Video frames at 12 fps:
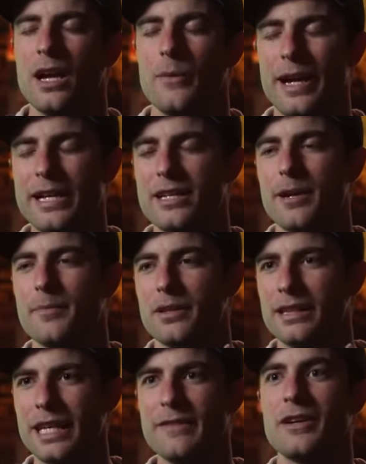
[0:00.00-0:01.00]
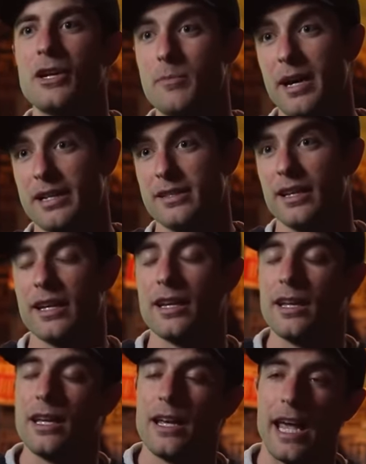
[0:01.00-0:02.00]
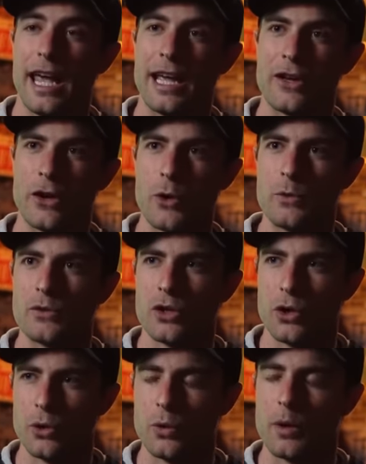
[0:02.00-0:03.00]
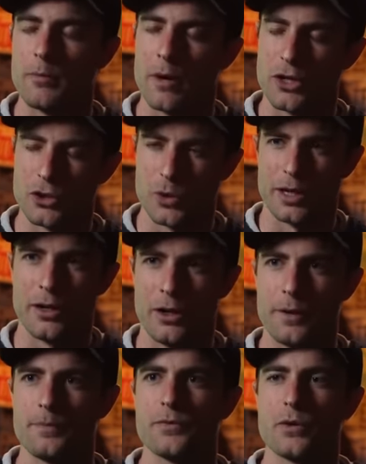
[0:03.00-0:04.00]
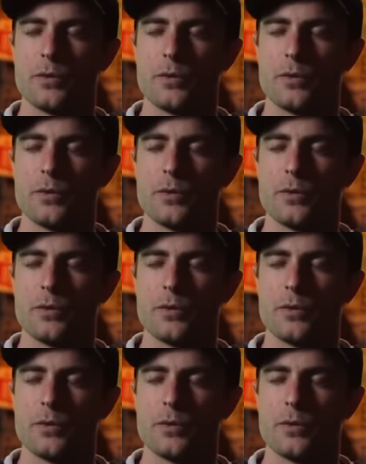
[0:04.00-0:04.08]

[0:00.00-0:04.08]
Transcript: We end up leaving Quebec City and go to Montreal.